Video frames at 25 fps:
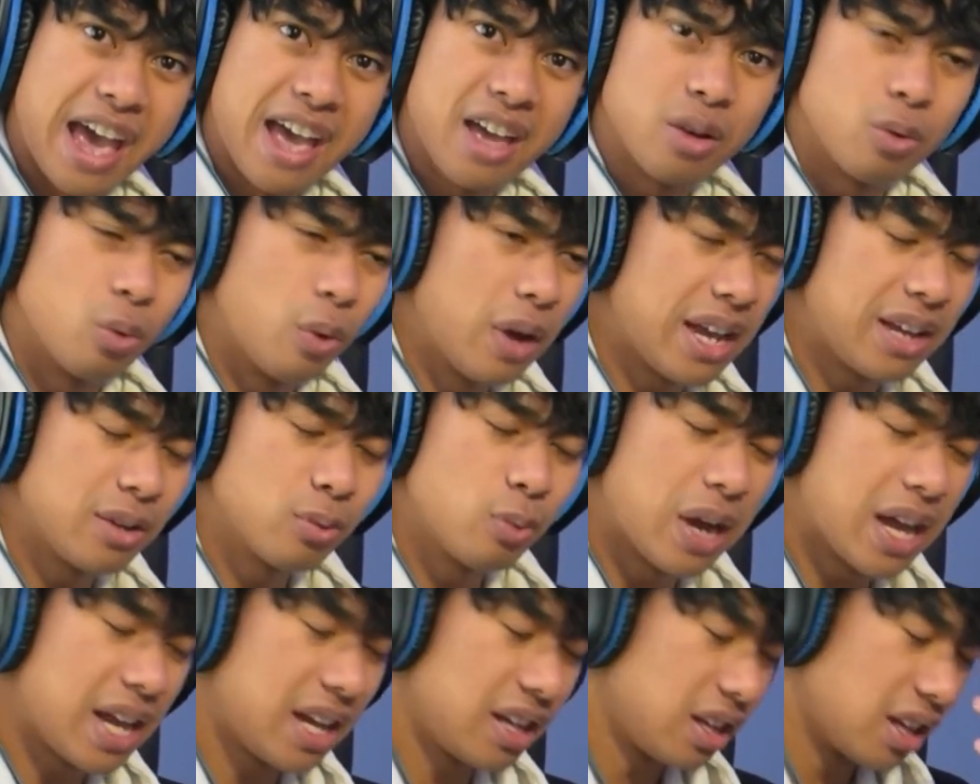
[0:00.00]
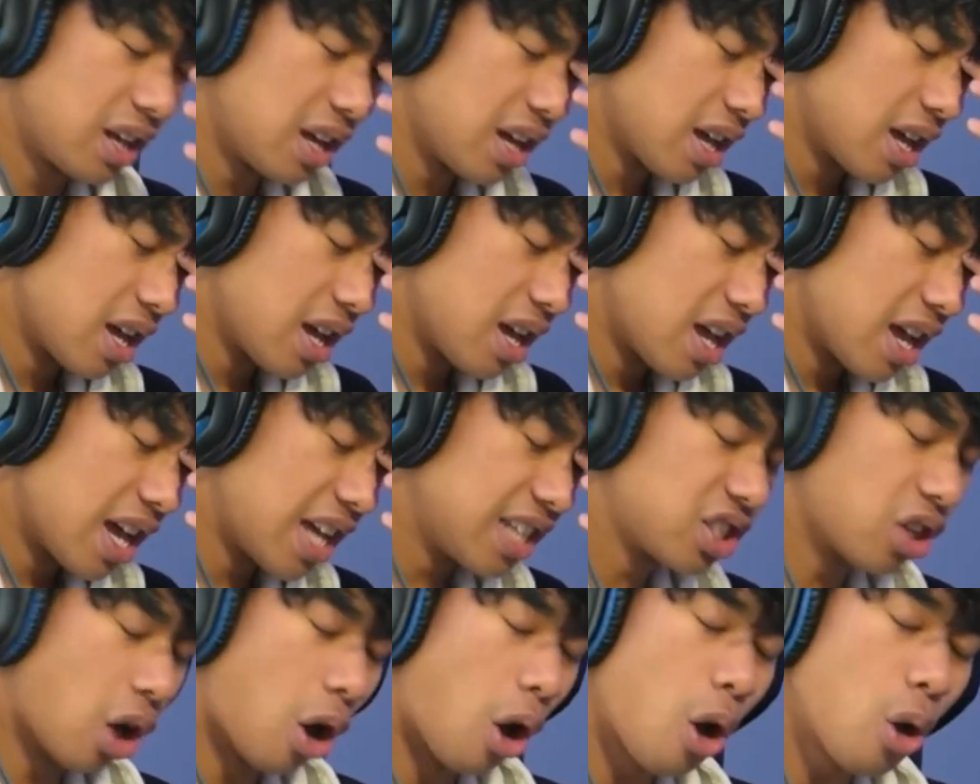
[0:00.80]
Wait.
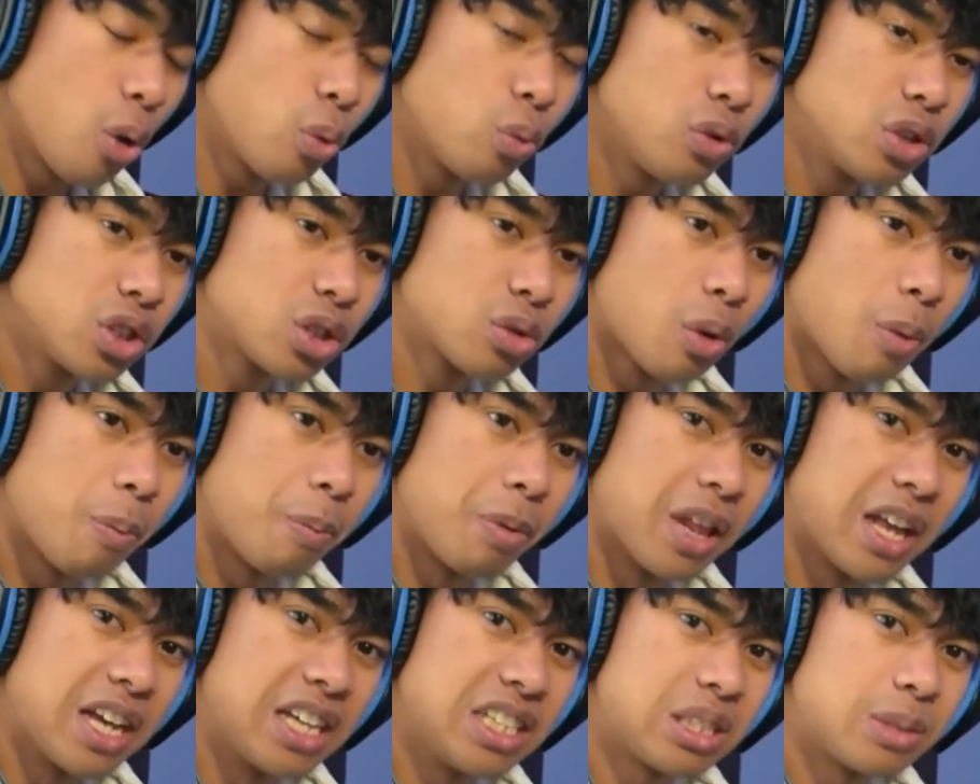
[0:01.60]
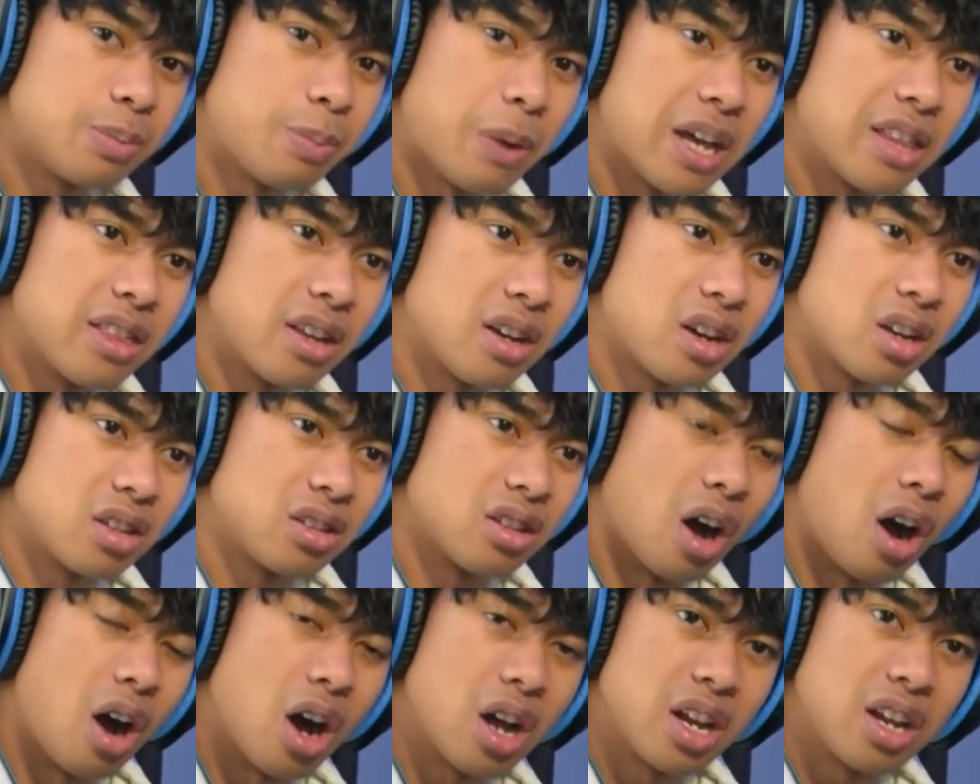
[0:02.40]
His heart was replaced by the
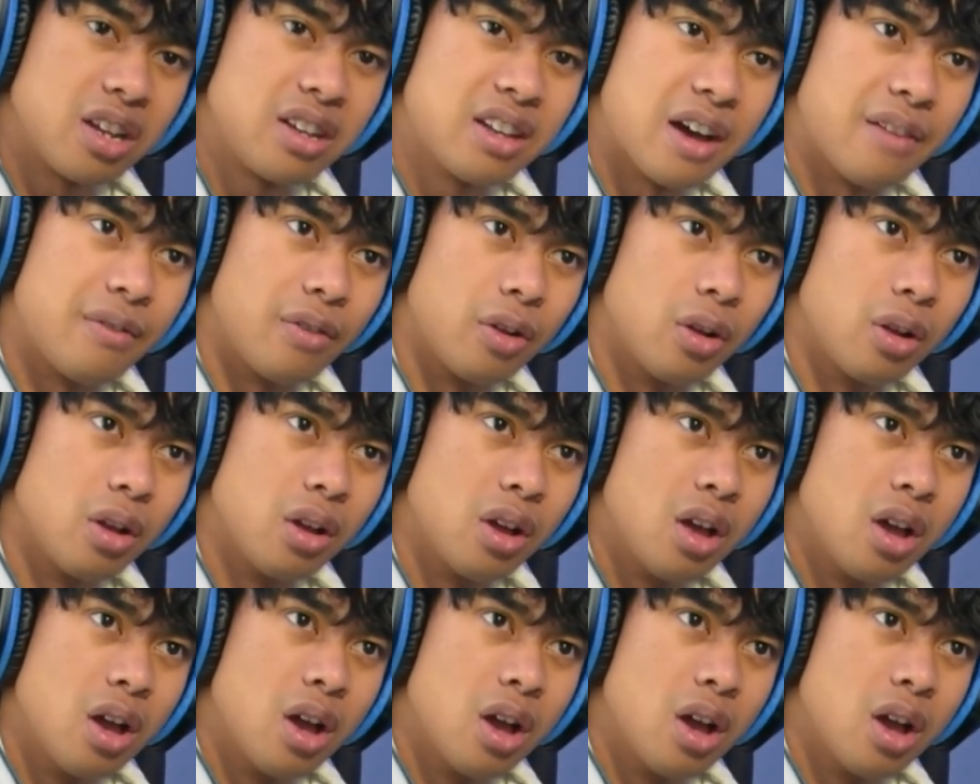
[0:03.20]
Katana Devil.